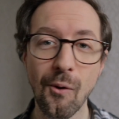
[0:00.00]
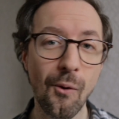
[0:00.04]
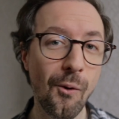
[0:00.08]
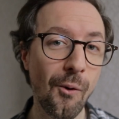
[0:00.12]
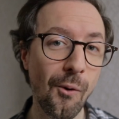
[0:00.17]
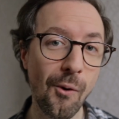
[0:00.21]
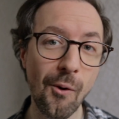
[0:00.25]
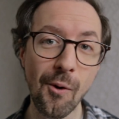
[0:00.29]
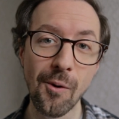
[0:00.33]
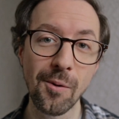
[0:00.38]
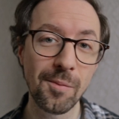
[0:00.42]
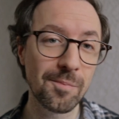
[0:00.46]

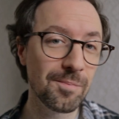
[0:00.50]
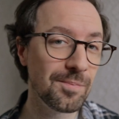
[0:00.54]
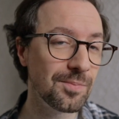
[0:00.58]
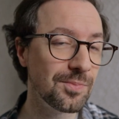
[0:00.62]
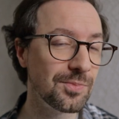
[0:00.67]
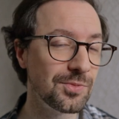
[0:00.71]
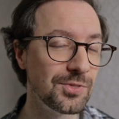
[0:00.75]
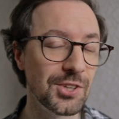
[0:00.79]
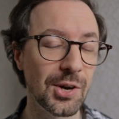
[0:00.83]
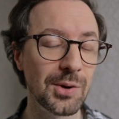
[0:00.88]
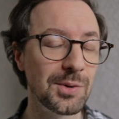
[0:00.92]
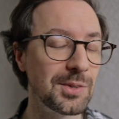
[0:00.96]
or
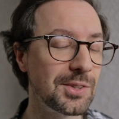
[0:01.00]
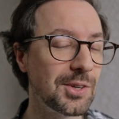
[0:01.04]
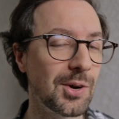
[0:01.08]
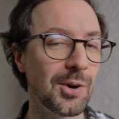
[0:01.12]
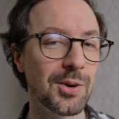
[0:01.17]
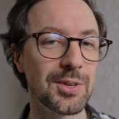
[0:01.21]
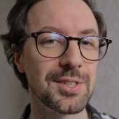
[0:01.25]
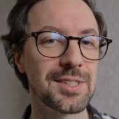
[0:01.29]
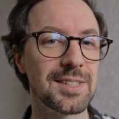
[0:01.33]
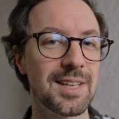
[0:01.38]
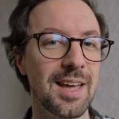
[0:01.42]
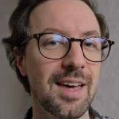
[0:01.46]
don't
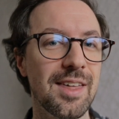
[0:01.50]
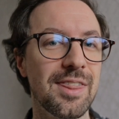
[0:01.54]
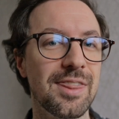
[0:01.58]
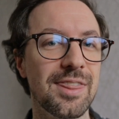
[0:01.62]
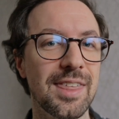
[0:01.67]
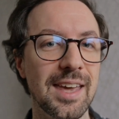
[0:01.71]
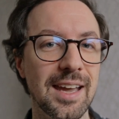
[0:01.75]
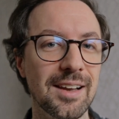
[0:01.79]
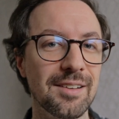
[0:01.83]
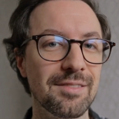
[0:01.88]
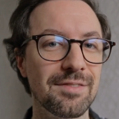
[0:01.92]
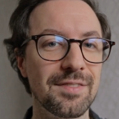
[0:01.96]
cost a
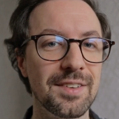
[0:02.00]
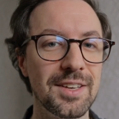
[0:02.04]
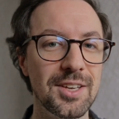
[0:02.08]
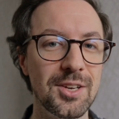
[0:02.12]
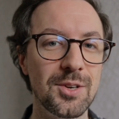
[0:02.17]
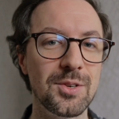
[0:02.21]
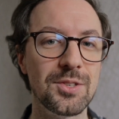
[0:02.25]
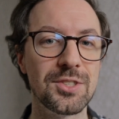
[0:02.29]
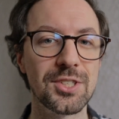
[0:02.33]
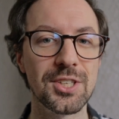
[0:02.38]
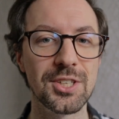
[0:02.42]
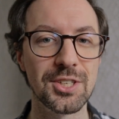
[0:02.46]
thing for
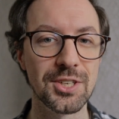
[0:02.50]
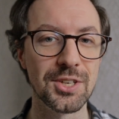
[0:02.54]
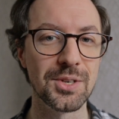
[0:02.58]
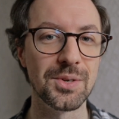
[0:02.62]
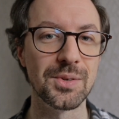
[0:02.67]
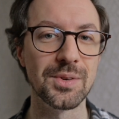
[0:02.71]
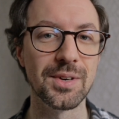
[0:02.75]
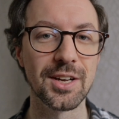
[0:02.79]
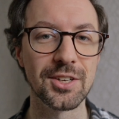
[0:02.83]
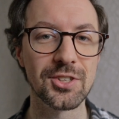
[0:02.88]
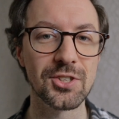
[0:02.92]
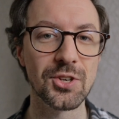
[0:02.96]
you to
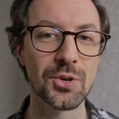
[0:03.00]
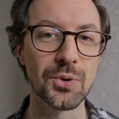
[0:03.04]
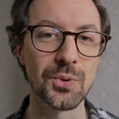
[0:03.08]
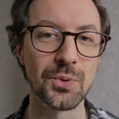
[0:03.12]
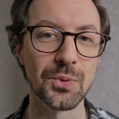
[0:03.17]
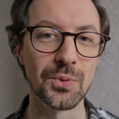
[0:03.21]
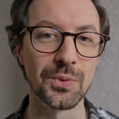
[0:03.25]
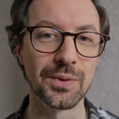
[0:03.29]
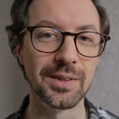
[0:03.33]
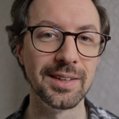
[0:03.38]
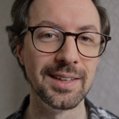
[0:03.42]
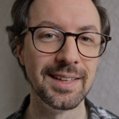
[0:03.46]
do at
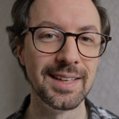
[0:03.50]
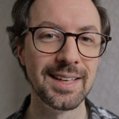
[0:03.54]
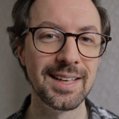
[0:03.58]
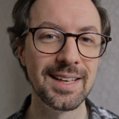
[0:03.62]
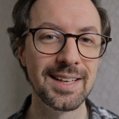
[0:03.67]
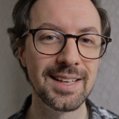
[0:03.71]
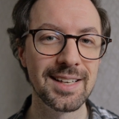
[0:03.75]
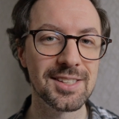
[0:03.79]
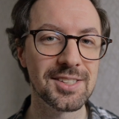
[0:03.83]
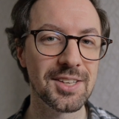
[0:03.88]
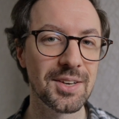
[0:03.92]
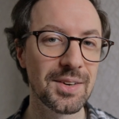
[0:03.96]
all.
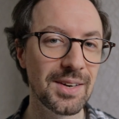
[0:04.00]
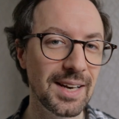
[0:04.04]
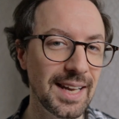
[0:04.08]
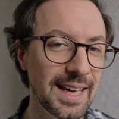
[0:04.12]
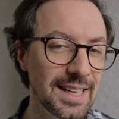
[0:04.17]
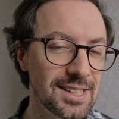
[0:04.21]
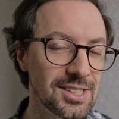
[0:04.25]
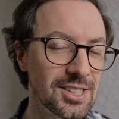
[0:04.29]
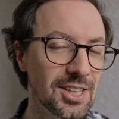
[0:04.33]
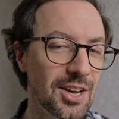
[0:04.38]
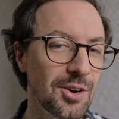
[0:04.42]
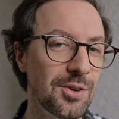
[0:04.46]
So
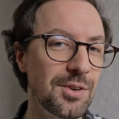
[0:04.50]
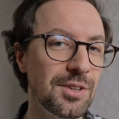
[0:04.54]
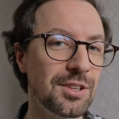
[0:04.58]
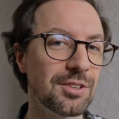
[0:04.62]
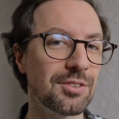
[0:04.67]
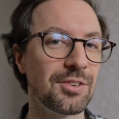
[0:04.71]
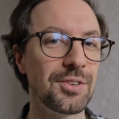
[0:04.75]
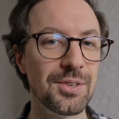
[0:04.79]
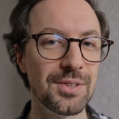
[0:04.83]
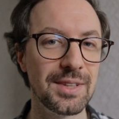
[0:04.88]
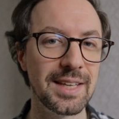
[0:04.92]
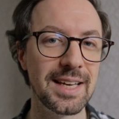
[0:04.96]
let's go
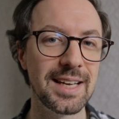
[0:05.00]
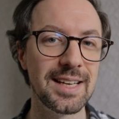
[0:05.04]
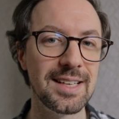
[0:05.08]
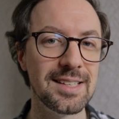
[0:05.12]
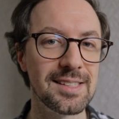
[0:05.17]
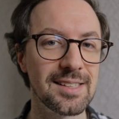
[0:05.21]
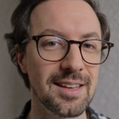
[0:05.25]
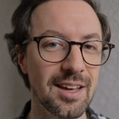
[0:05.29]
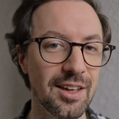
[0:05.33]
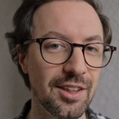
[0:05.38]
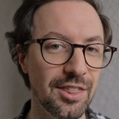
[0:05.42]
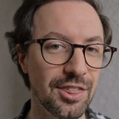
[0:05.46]
through
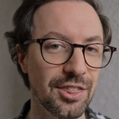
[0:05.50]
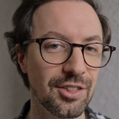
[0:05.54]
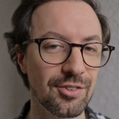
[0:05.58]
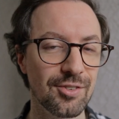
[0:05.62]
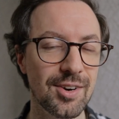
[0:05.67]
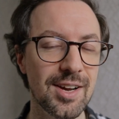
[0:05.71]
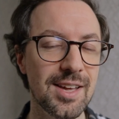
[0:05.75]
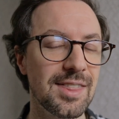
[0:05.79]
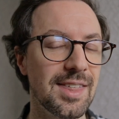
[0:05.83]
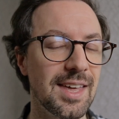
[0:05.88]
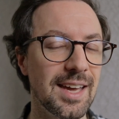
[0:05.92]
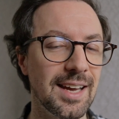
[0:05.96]
these
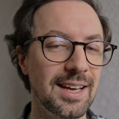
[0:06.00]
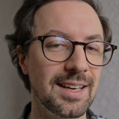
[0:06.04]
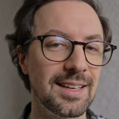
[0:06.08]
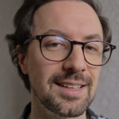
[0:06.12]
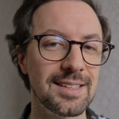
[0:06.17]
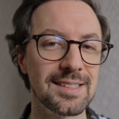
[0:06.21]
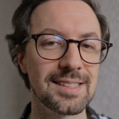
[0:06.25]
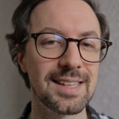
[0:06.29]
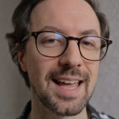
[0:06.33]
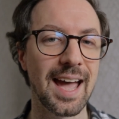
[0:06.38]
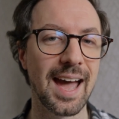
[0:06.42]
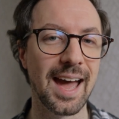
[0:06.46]
three
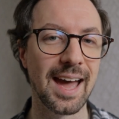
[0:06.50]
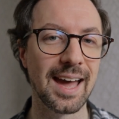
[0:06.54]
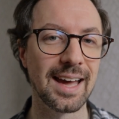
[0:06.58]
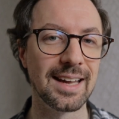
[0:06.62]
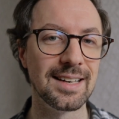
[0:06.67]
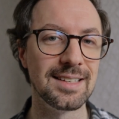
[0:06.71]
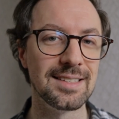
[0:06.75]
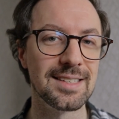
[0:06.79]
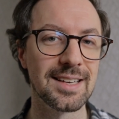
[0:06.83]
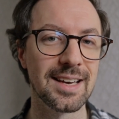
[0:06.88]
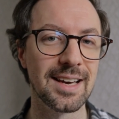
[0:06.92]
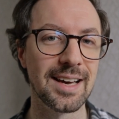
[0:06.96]
things,
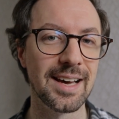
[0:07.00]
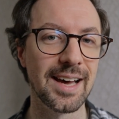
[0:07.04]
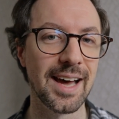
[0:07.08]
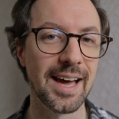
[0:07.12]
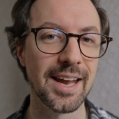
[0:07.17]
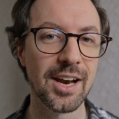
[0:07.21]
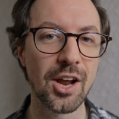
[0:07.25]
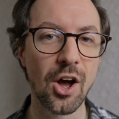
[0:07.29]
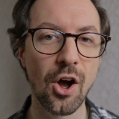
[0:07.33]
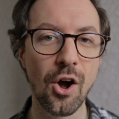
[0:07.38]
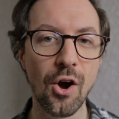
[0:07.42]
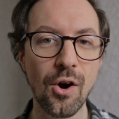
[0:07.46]
and uh,
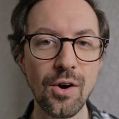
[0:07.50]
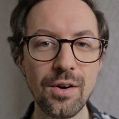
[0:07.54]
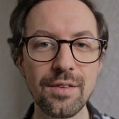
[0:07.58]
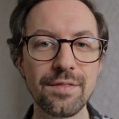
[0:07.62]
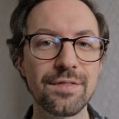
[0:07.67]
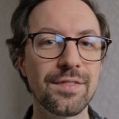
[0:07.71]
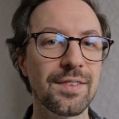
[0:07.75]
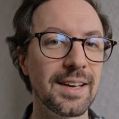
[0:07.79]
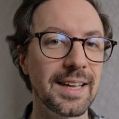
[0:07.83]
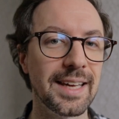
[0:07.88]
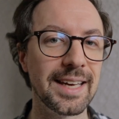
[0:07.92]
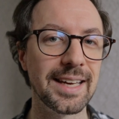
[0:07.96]
and
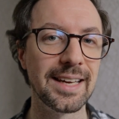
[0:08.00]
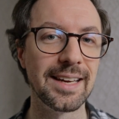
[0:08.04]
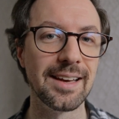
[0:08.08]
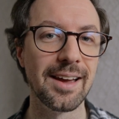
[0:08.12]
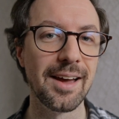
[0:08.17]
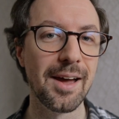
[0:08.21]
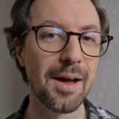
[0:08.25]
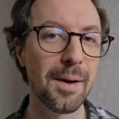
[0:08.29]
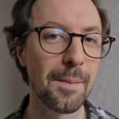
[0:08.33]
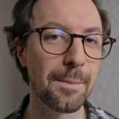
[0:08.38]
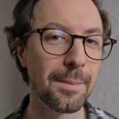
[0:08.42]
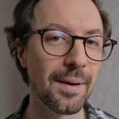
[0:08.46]
hopefully
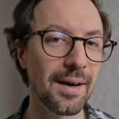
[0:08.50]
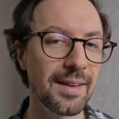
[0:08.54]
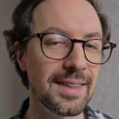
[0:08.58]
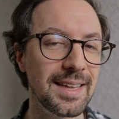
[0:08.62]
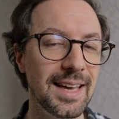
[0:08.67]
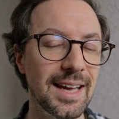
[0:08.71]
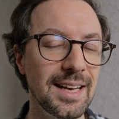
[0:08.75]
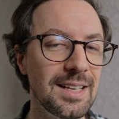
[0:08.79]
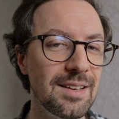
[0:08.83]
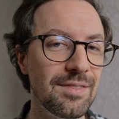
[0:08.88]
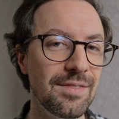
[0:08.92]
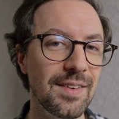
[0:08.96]
by
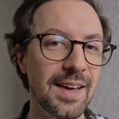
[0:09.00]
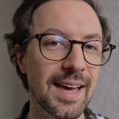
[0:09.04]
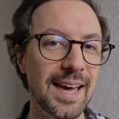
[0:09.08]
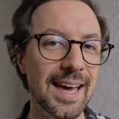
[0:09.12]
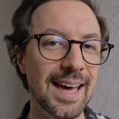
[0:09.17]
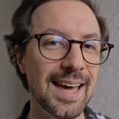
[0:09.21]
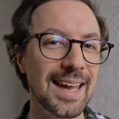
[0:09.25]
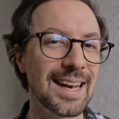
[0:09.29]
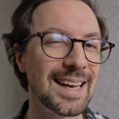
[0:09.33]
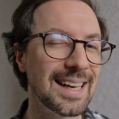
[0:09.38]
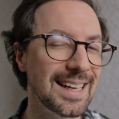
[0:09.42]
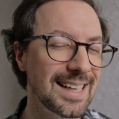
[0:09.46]
the end of
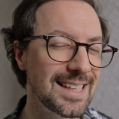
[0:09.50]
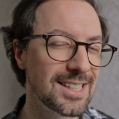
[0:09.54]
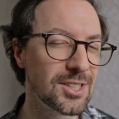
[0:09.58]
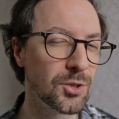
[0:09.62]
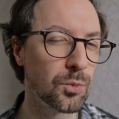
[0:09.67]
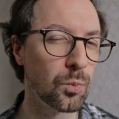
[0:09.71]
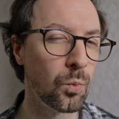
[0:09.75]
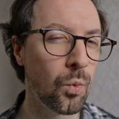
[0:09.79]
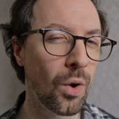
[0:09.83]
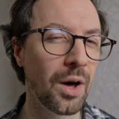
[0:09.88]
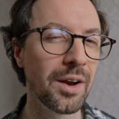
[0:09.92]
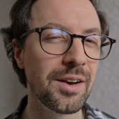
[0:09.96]
it, at
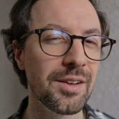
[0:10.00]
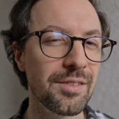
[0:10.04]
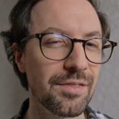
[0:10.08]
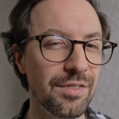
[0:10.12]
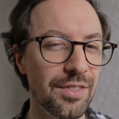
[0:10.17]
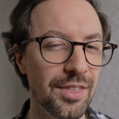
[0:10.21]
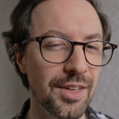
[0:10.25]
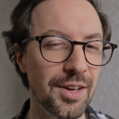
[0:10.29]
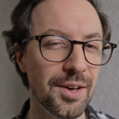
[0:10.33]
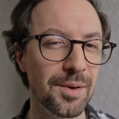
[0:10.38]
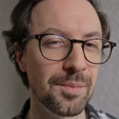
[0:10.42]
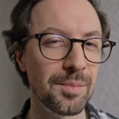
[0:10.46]
least one
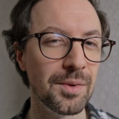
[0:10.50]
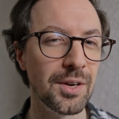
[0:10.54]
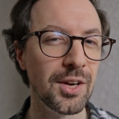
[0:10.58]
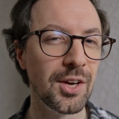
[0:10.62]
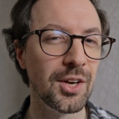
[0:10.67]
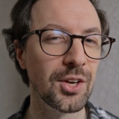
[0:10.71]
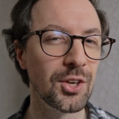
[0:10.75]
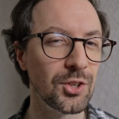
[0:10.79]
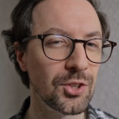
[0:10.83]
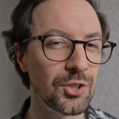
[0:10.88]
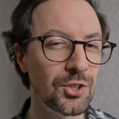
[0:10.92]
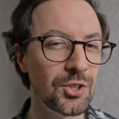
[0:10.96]
of them
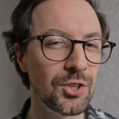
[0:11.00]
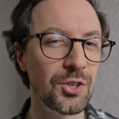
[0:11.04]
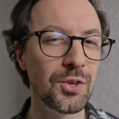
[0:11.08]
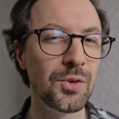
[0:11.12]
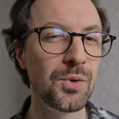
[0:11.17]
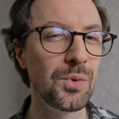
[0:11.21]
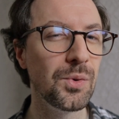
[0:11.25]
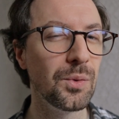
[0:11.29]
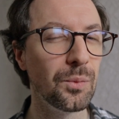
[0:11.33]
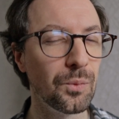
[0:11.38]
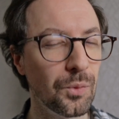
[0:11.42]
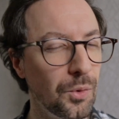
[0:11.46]

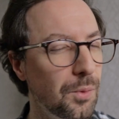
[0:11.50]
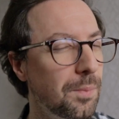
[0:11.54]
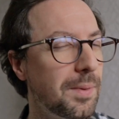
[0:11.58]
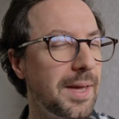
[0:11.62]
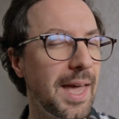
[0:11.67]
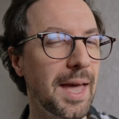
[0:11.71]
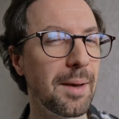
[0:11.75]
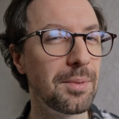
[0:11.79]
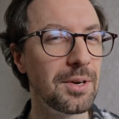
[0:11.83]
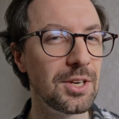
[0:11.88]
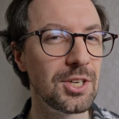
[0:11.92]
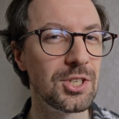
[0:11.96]
you will
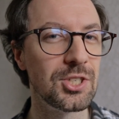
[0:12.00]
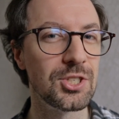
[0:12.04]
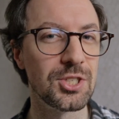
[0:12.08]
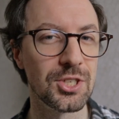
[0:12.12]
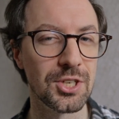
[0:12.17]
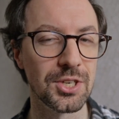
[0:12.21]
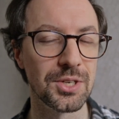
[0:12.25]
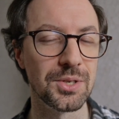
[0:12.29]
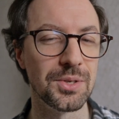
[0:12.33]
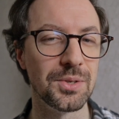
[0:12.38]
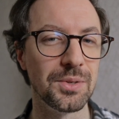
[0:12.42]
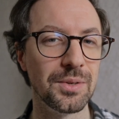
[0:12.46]
be able to
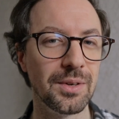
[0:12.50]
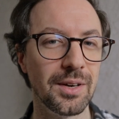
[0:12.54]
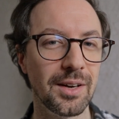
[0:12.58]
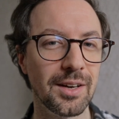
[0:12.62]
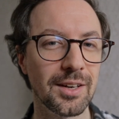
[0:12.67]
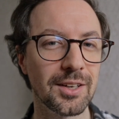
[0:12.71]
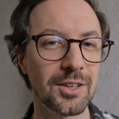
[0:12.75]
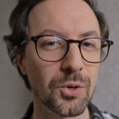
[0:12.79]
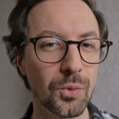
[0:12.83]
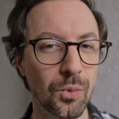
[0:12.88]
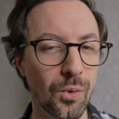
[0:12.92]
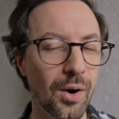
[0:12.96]
do
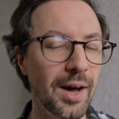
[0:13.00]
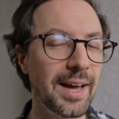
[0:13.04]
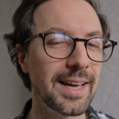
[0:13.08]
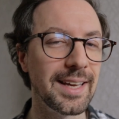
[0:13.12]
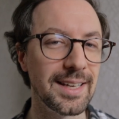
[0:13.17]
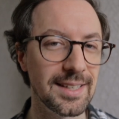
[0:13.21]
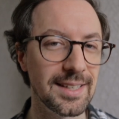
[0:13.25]
quite